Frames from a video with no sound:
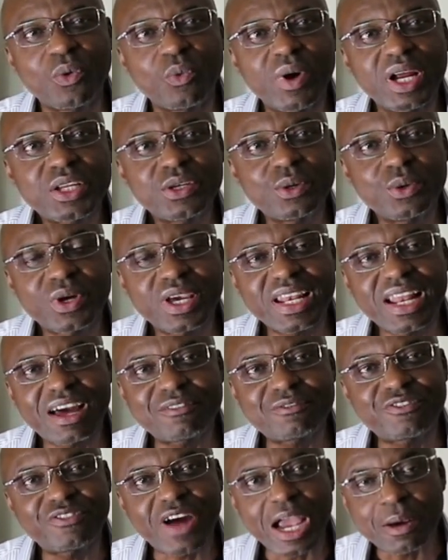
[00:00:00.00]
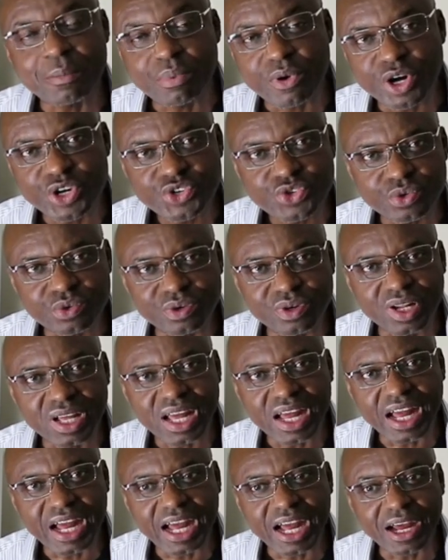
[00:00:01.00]
when you're looking at vibration
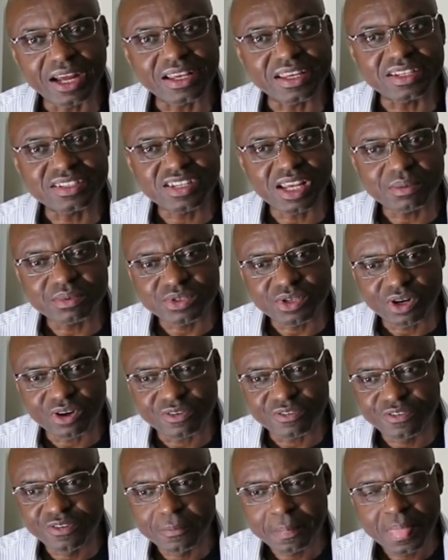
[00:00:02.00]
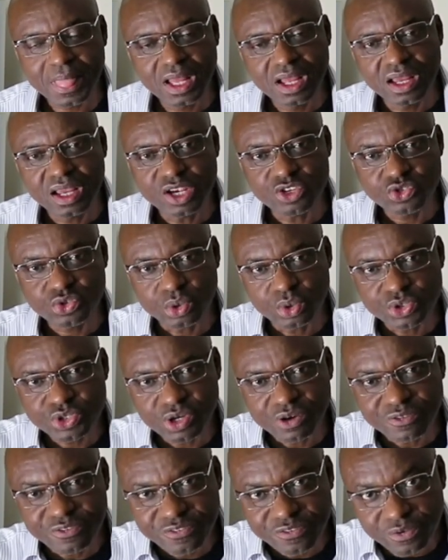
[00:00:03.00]
uh, in terms of a
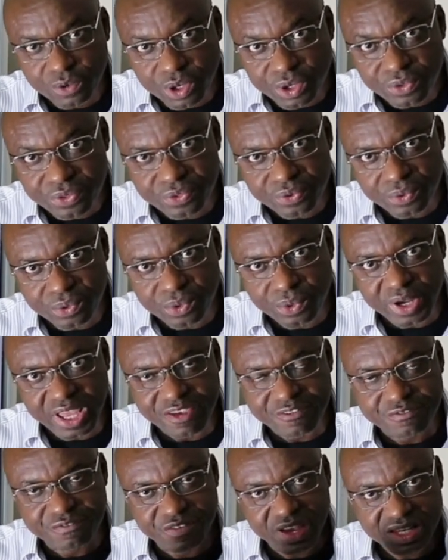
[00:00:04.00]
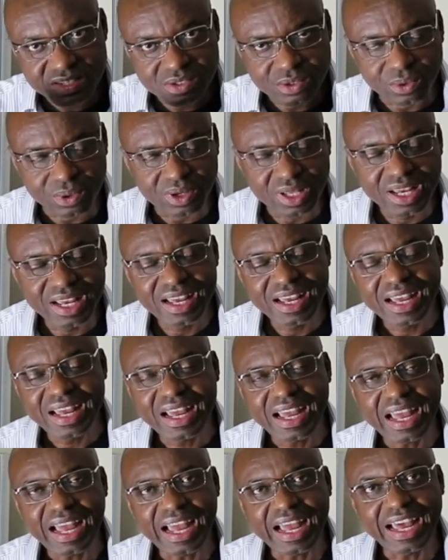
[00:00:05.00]
solution flowing through a vessel,
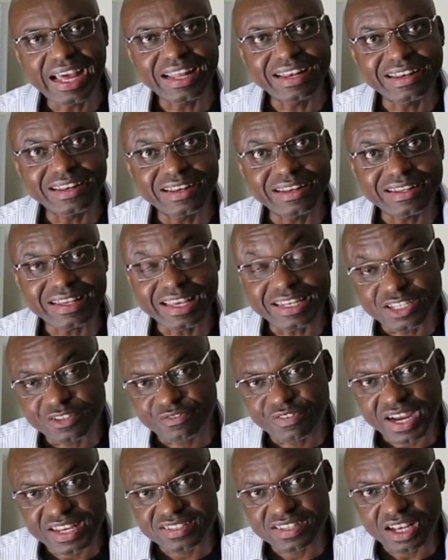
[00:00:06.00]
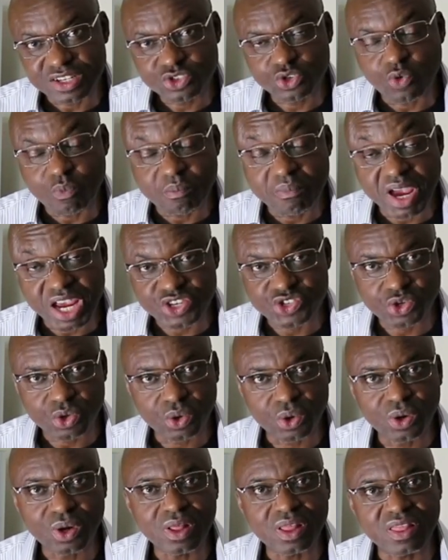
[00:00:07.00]
and a device has to
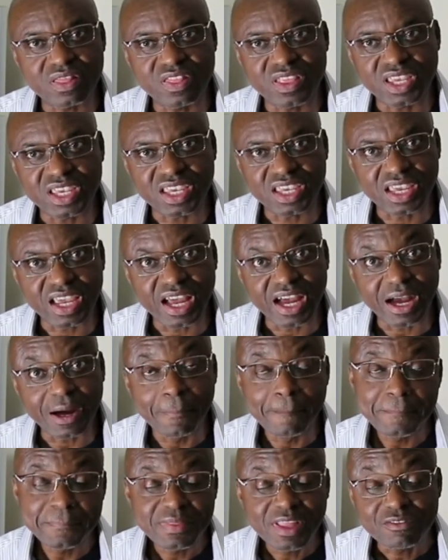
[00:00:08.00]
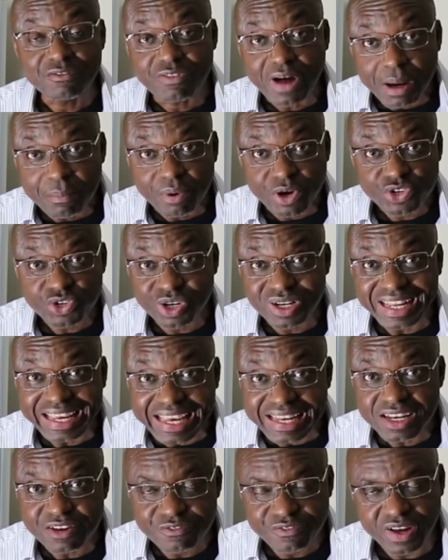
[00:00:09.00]
measure the uh, vibration
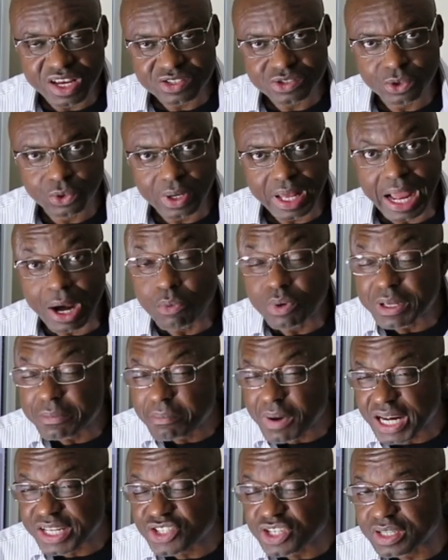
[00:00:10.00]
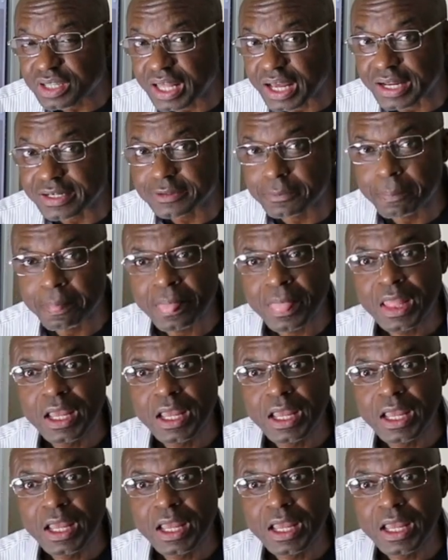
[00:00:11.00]
in the vessel. I would imagine that